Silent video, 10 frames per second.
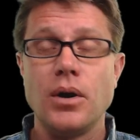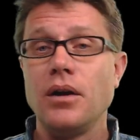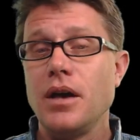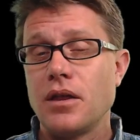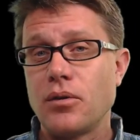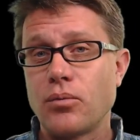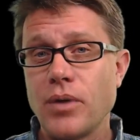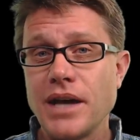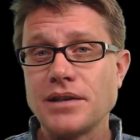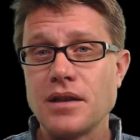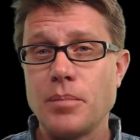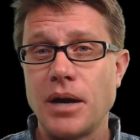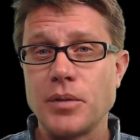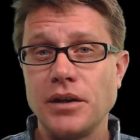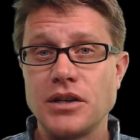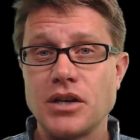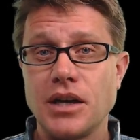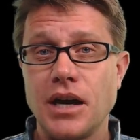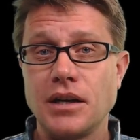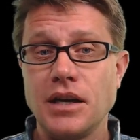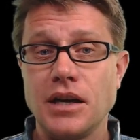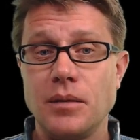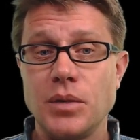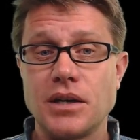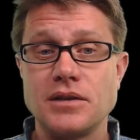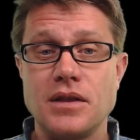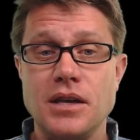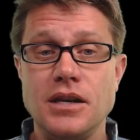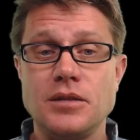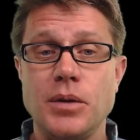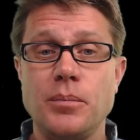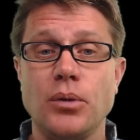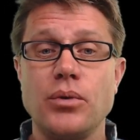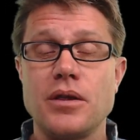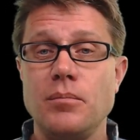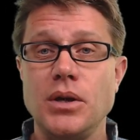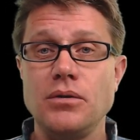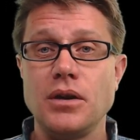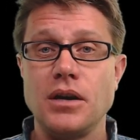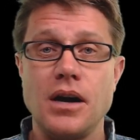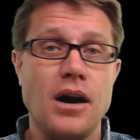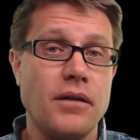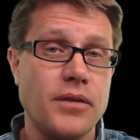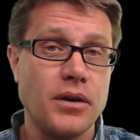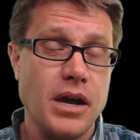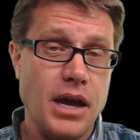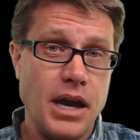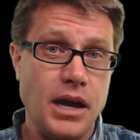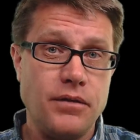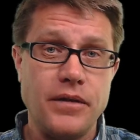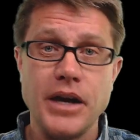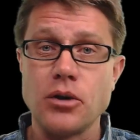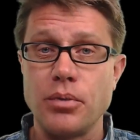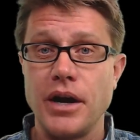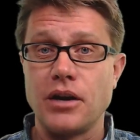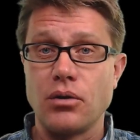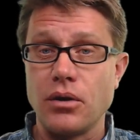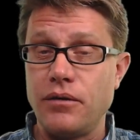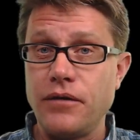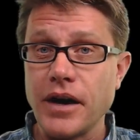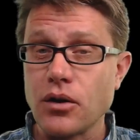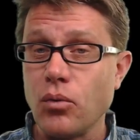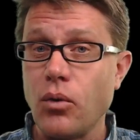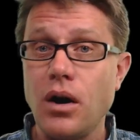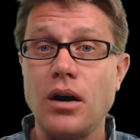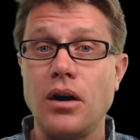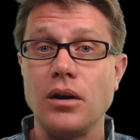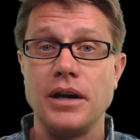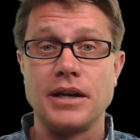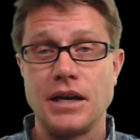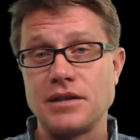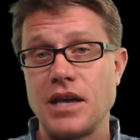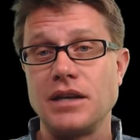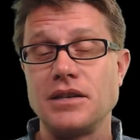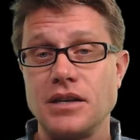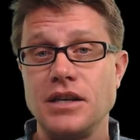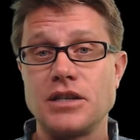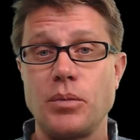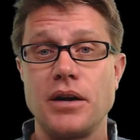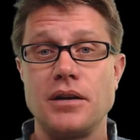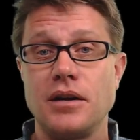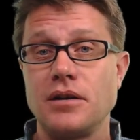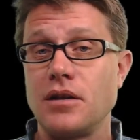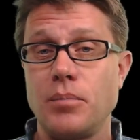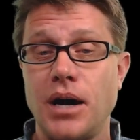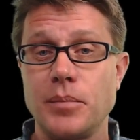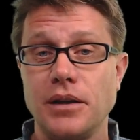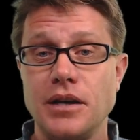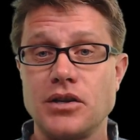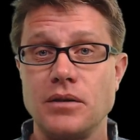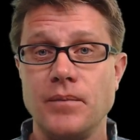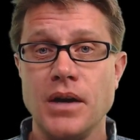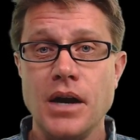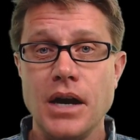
Well, the rest of the population can't get it because these people with immunity offer a firebreak or a firewall against that disease spreading into the population.